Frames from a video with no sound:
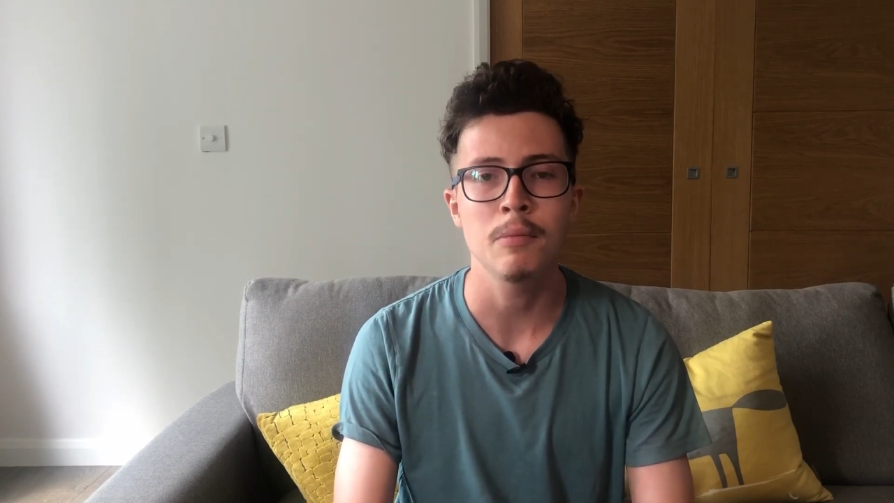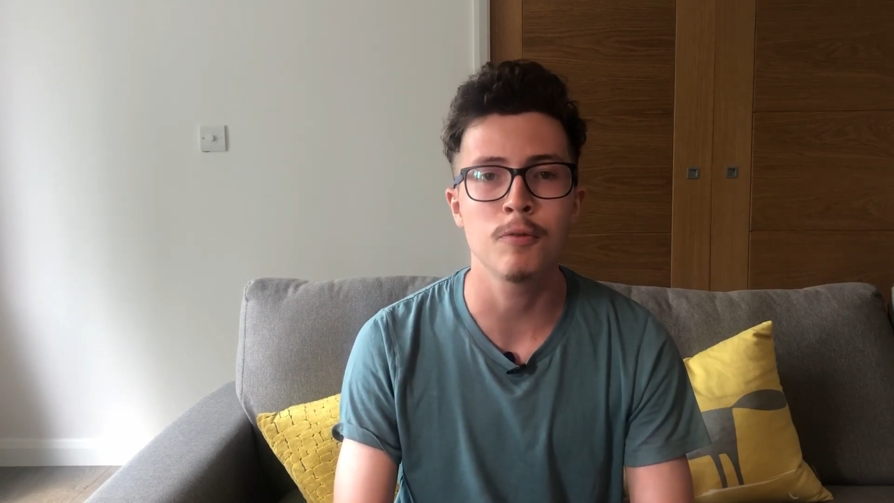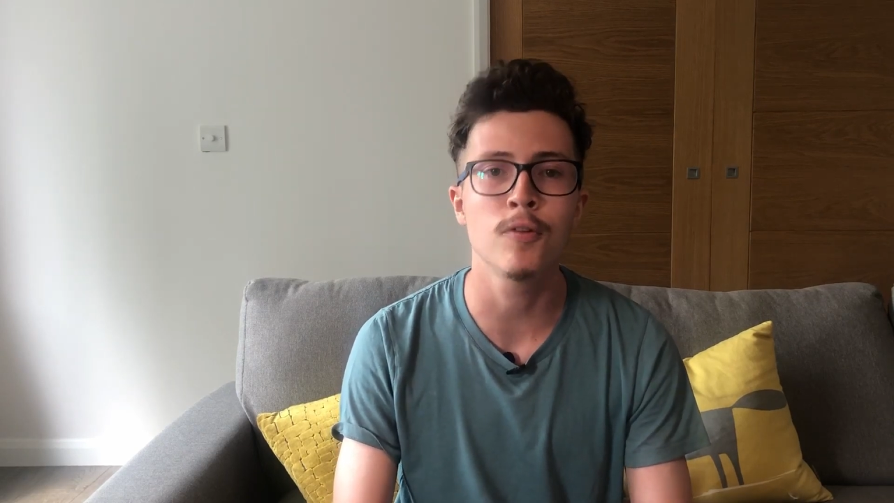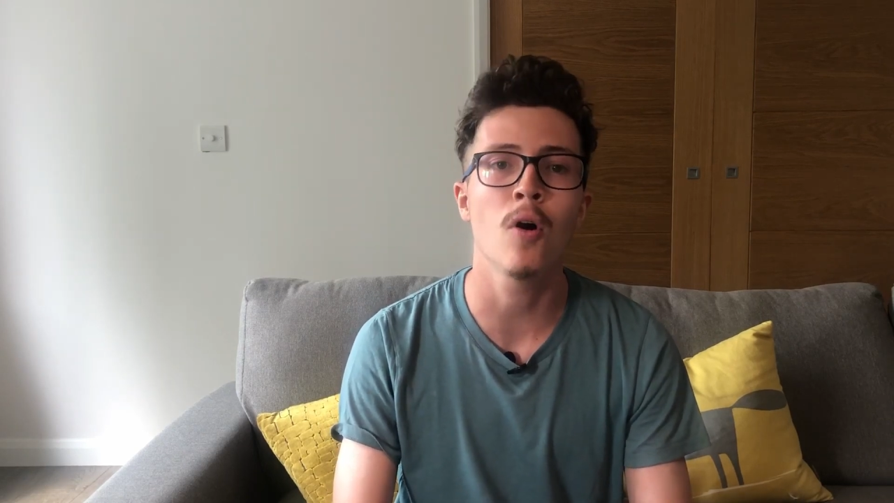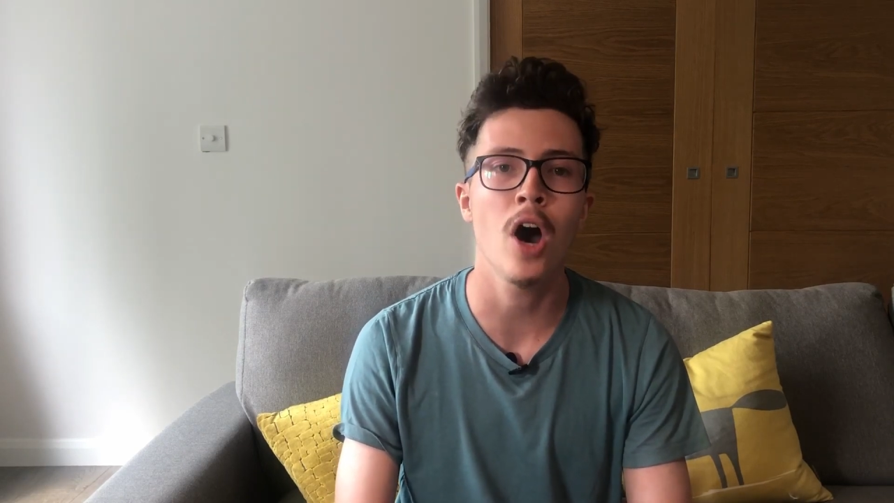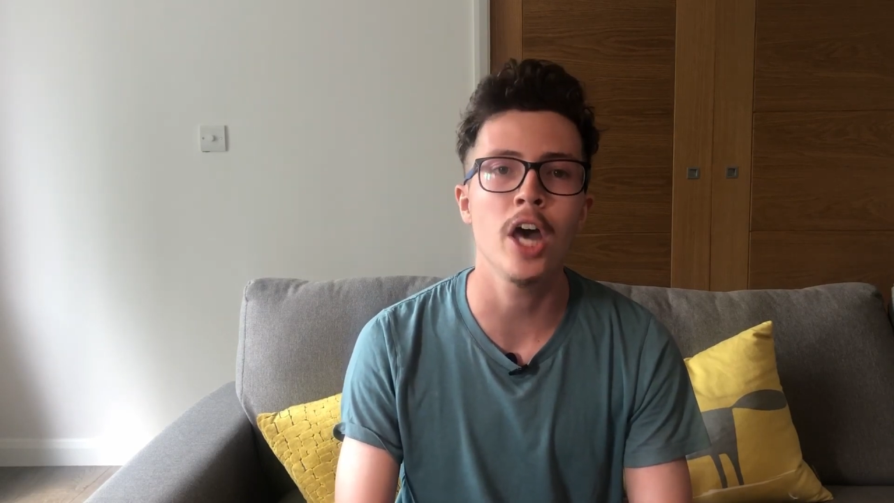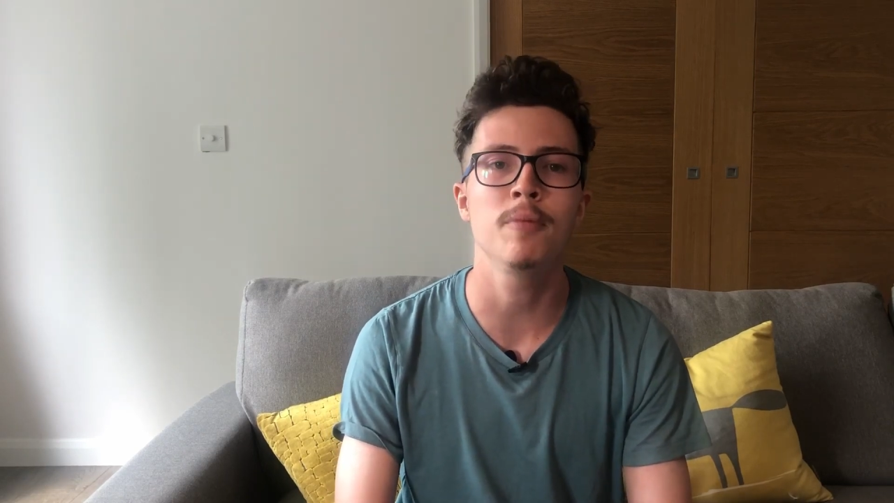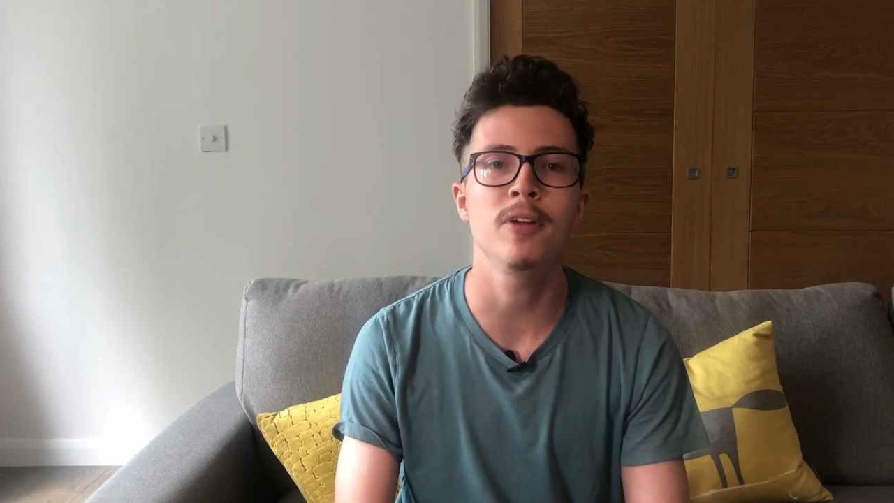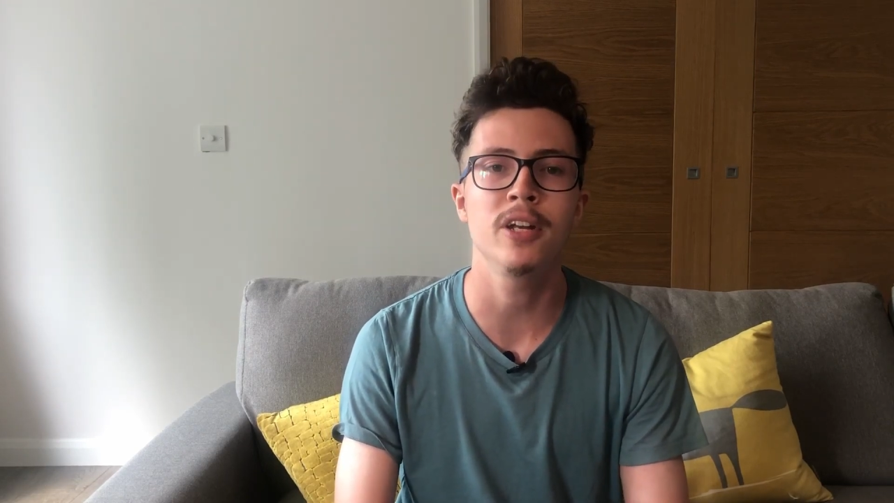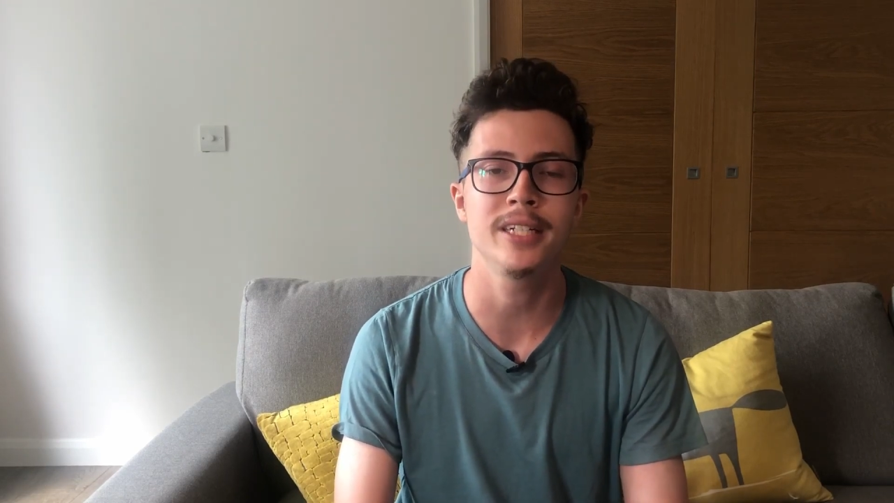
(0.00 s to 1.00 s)
before herd
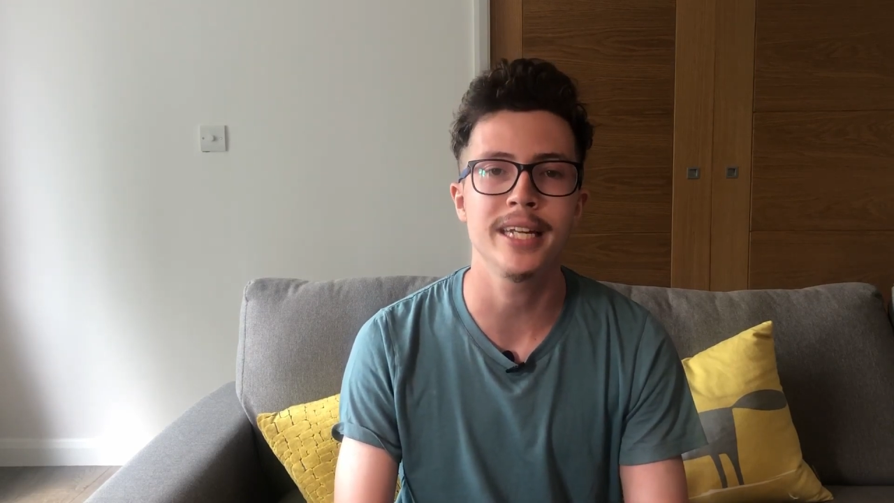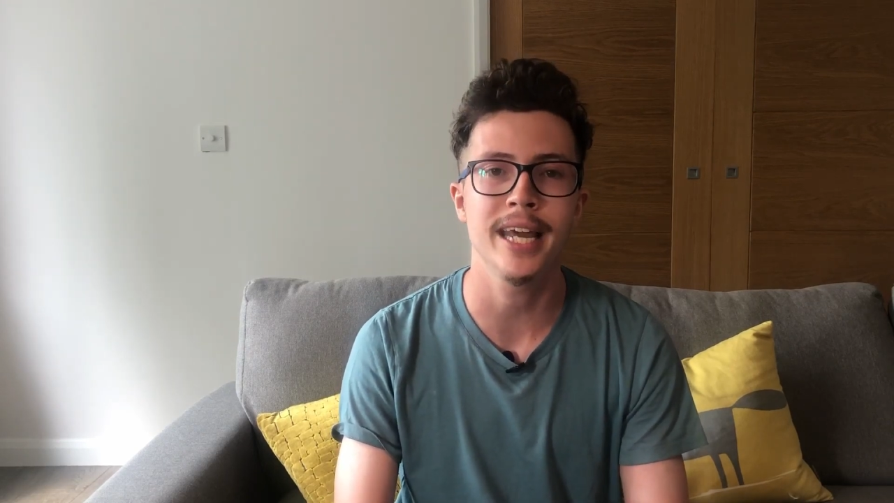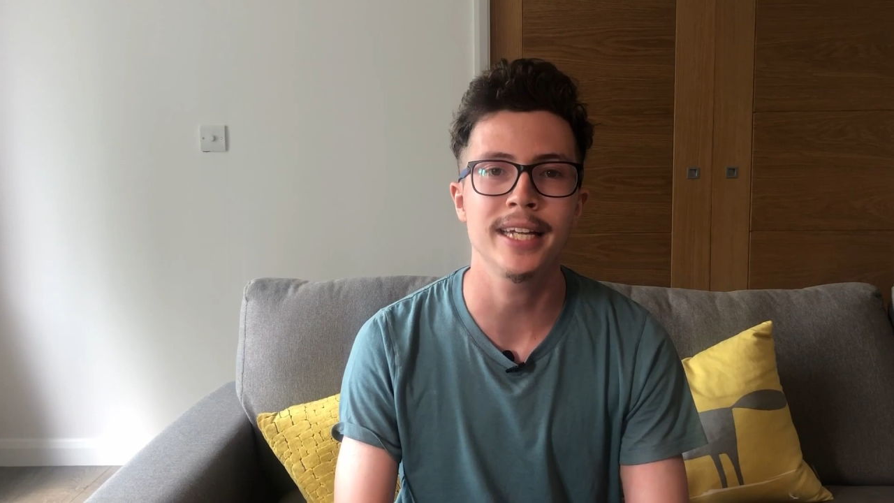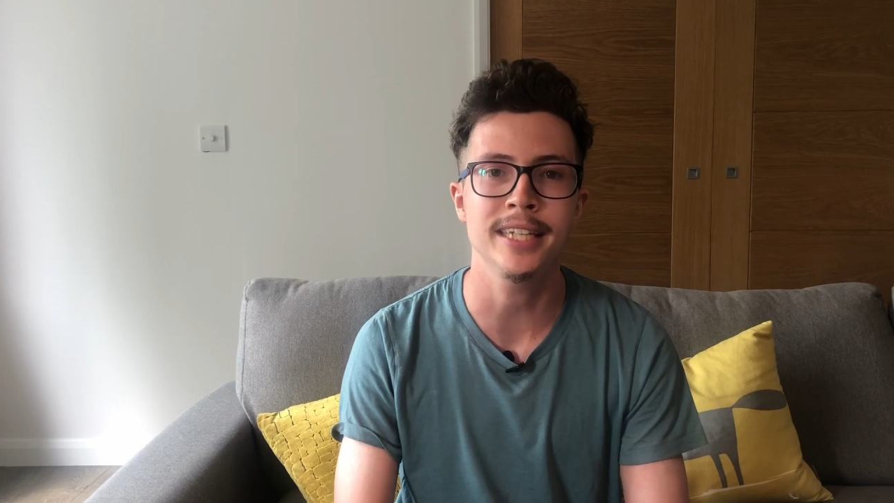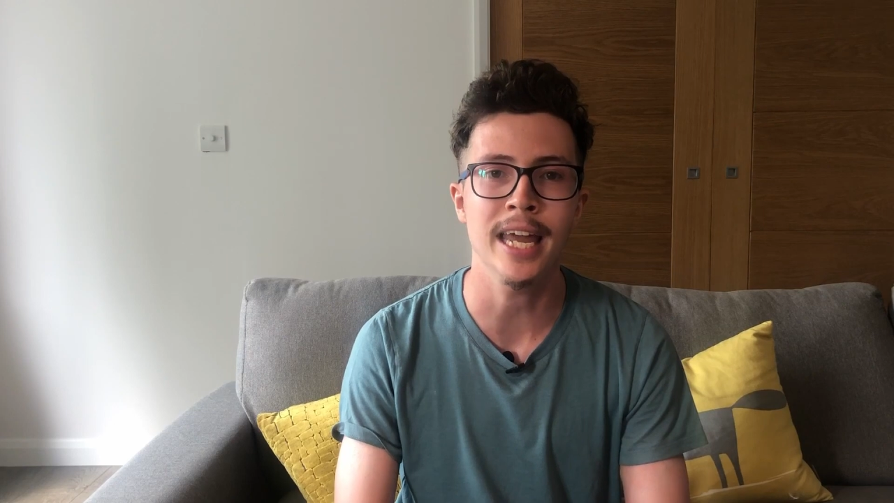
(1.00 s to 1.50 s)
immunity kicks